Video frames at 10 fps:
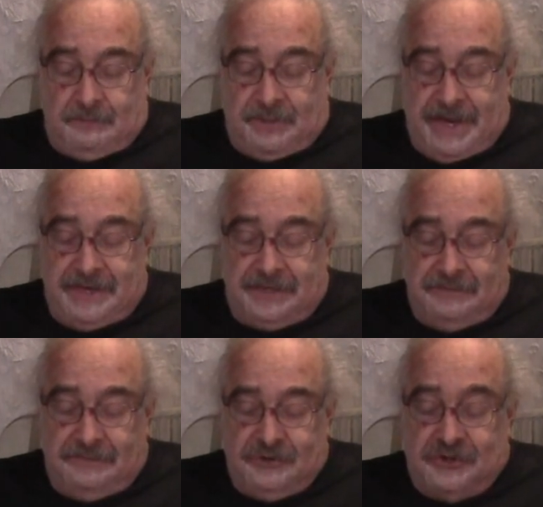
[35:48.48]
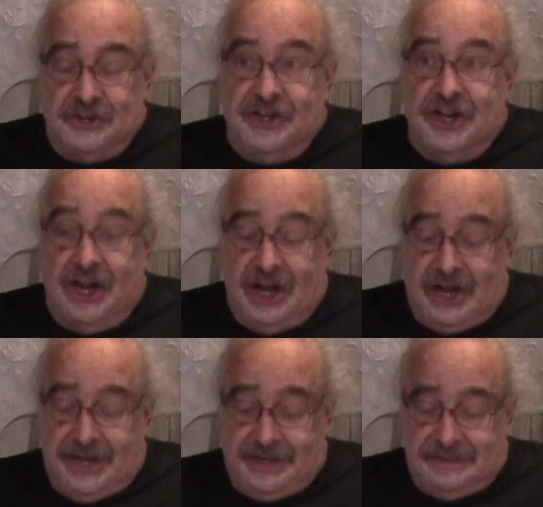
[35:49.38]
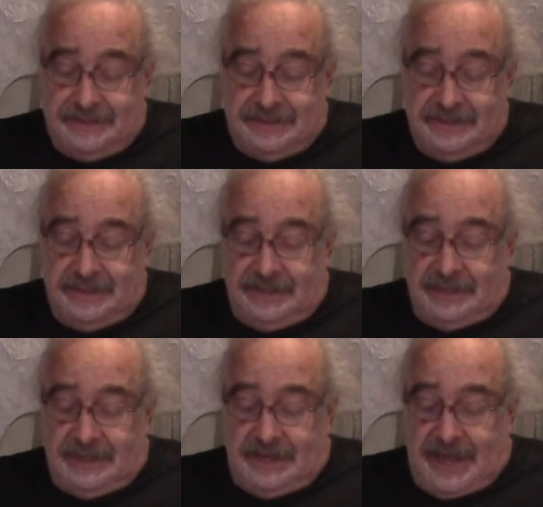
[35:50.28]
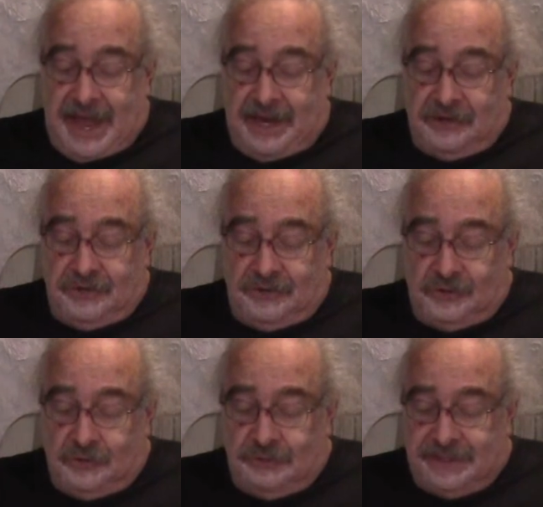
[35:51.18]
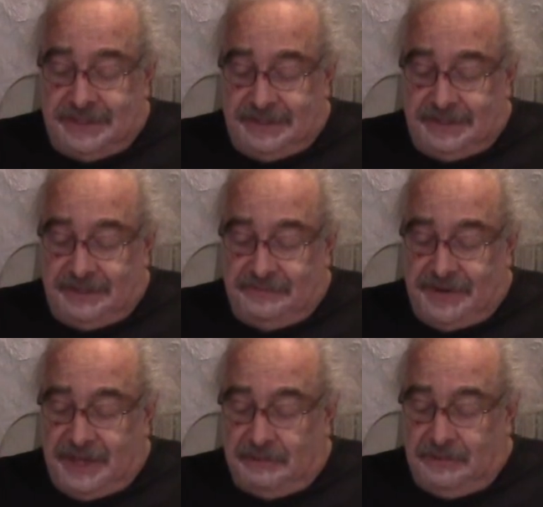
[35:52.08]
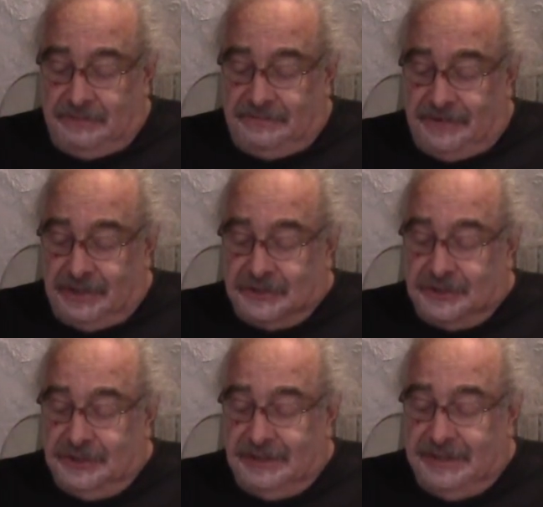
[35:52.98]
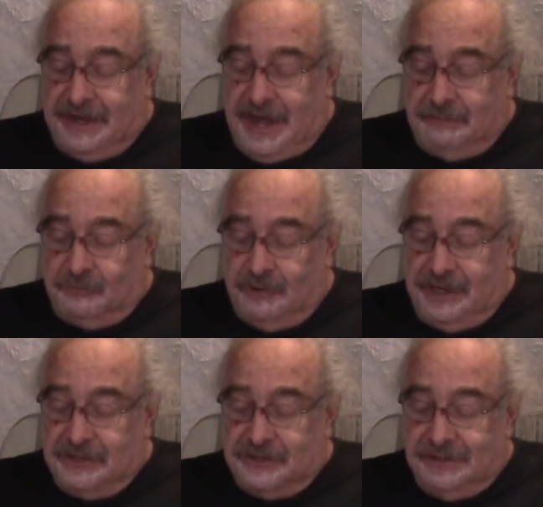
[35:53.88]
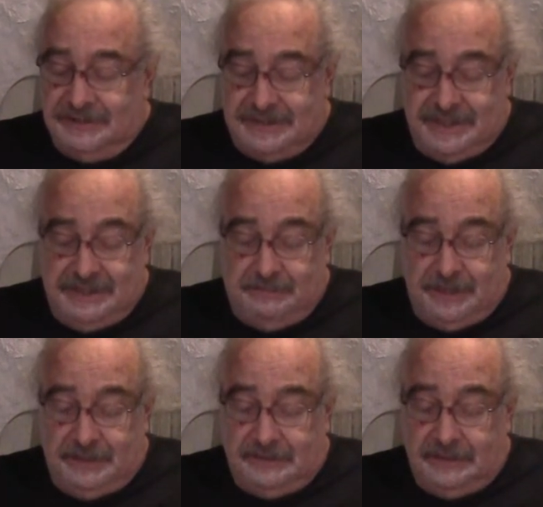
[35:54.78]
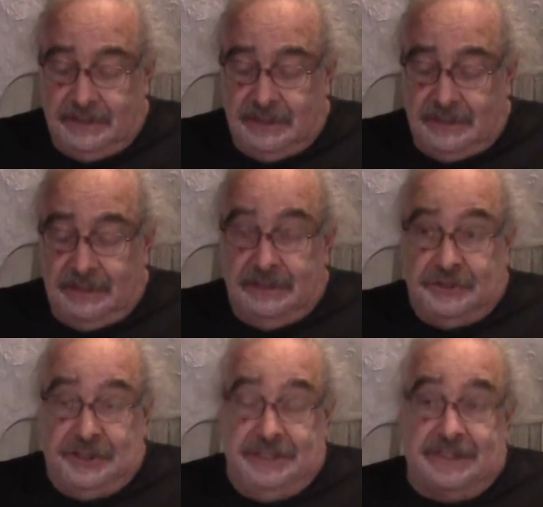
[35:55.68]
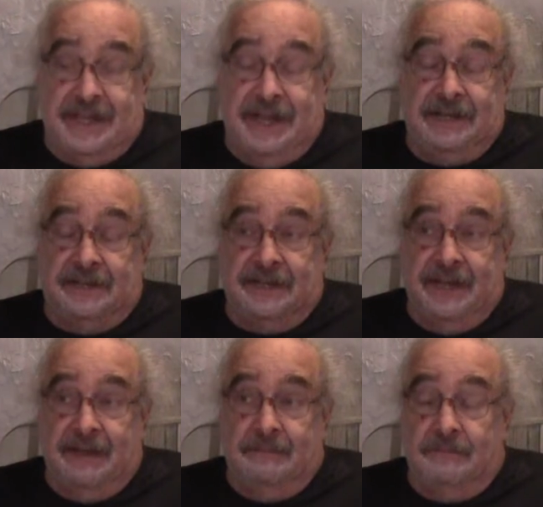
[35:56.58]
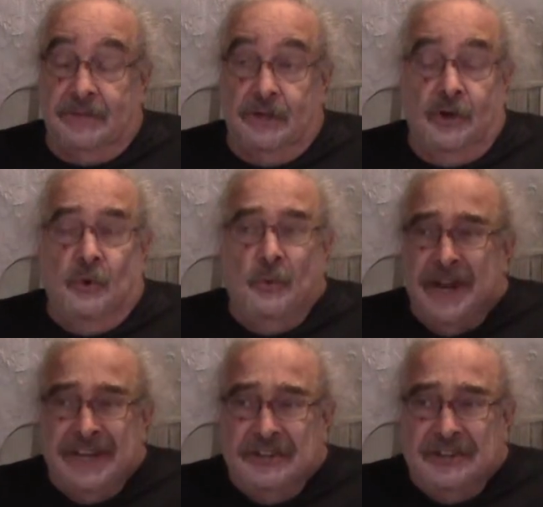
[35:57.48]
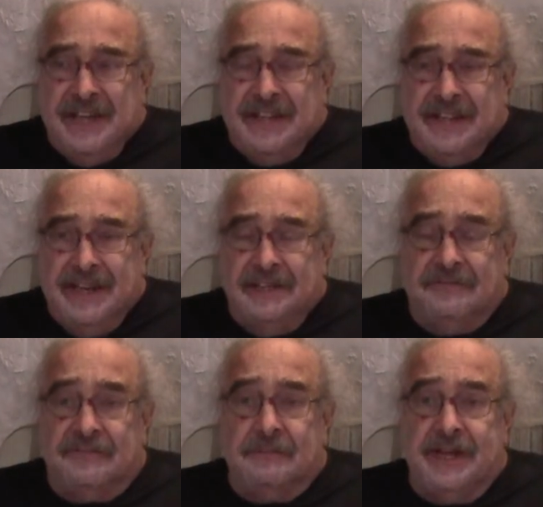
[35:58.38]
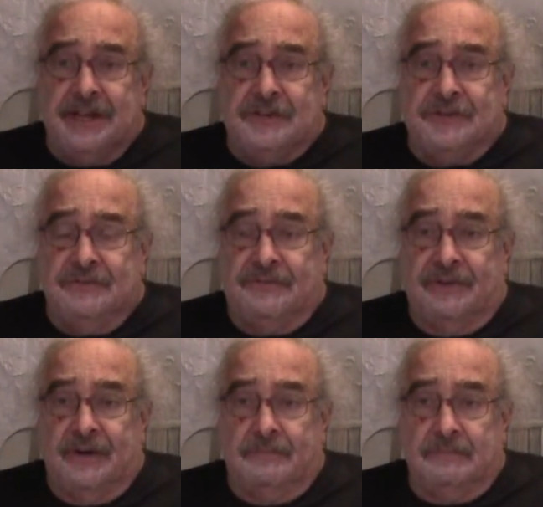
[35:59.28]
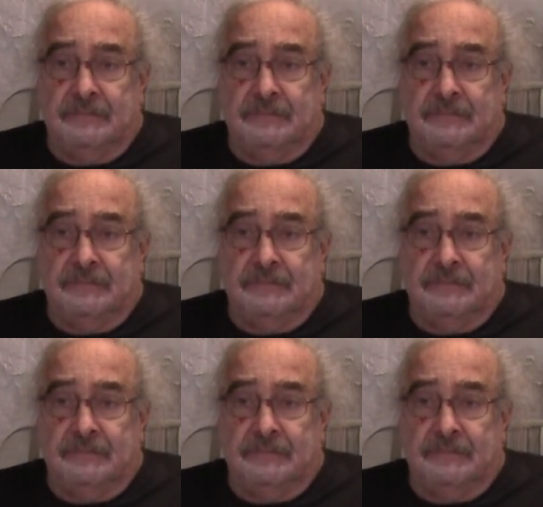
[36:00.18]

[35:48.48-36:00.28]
Plaintiff denies and using the available functional and operational seatbelt. She's saying to them, where did you get that information from?